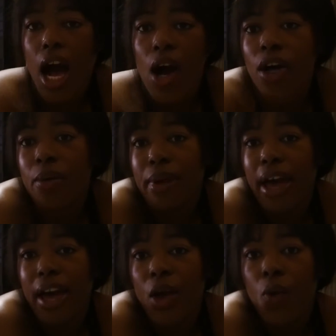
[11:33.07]
I'll come
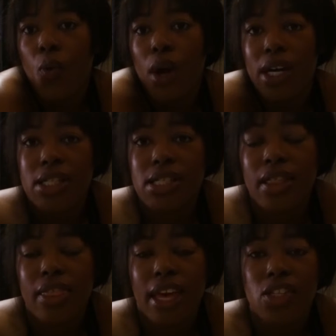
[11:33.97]
back once
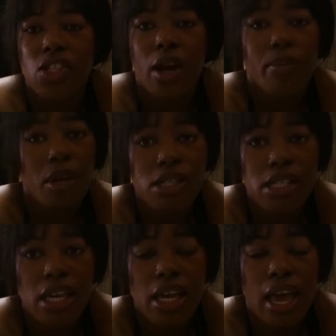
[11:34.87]
they start
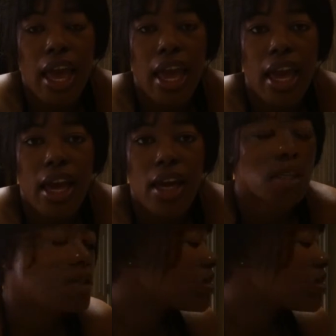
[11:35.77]
melting and